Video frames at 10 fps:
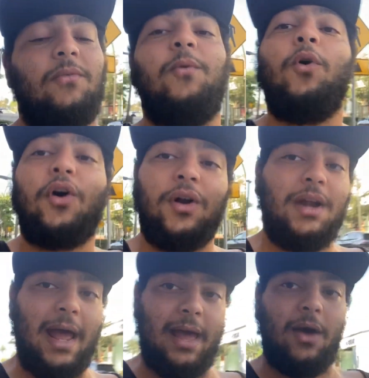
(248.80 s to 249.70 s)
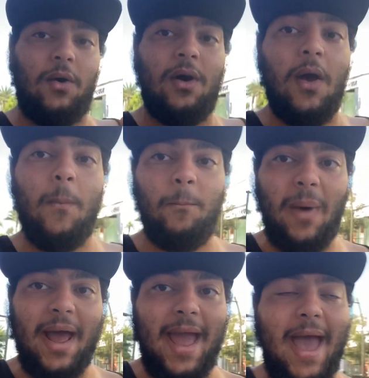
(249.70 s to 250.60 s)
For now,
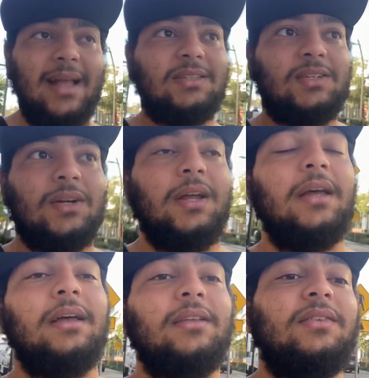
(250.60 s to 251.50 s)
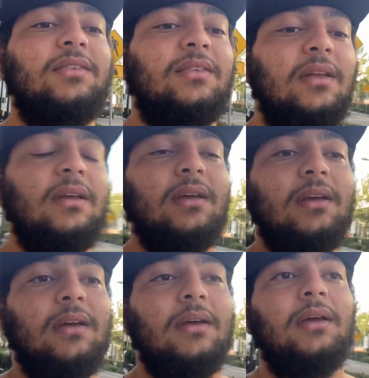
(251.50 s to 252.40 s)
my answer is
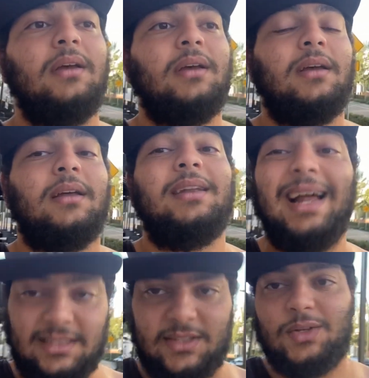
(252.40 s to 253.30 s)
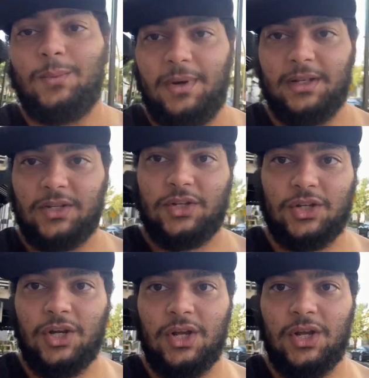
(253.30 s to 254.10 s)
not too much.